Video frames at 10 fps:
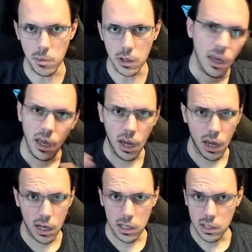book.
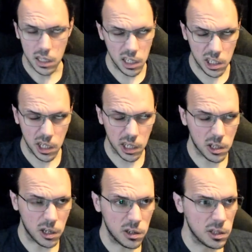And each
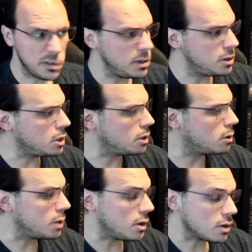Kickstarter in the future
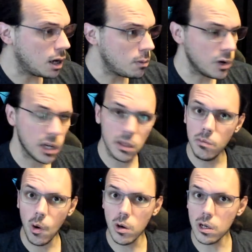will come with
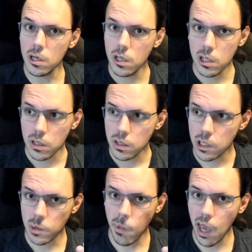more
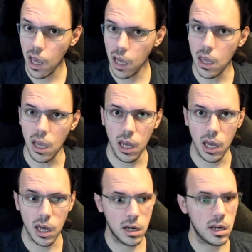swag
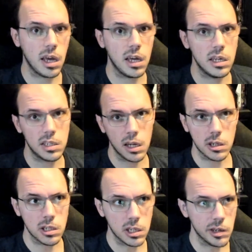and a
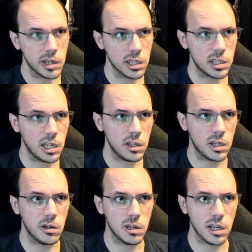Sanderson Curiosity. The
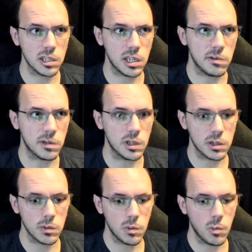Curiosity for
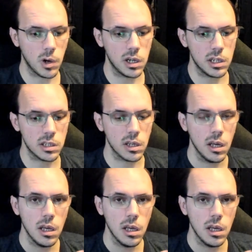this one was